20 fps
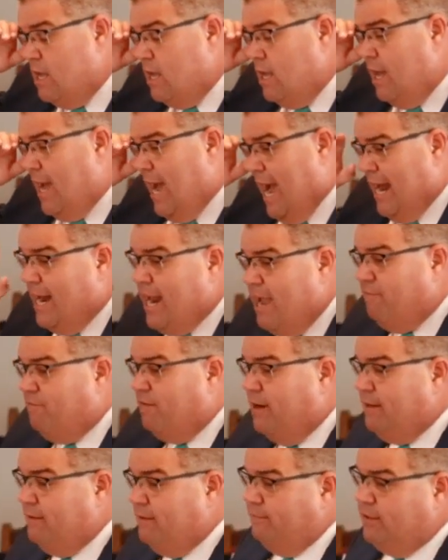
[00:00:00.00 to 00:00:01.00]
and
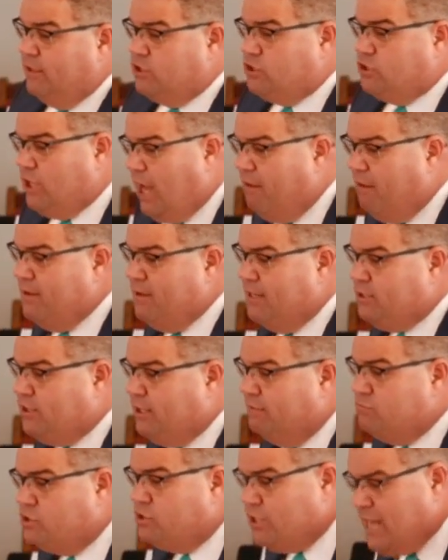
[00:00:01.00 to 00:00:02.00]
even the psalmist
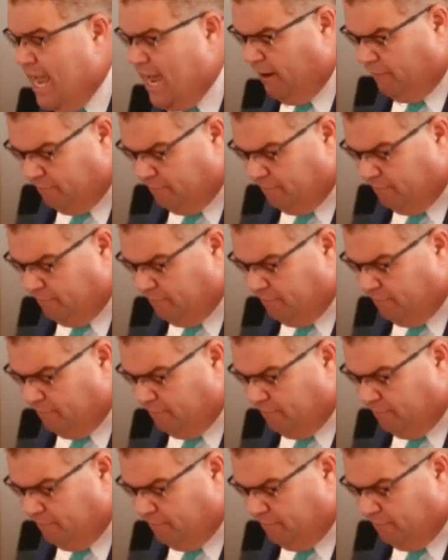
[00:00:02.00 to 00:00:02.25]
himself,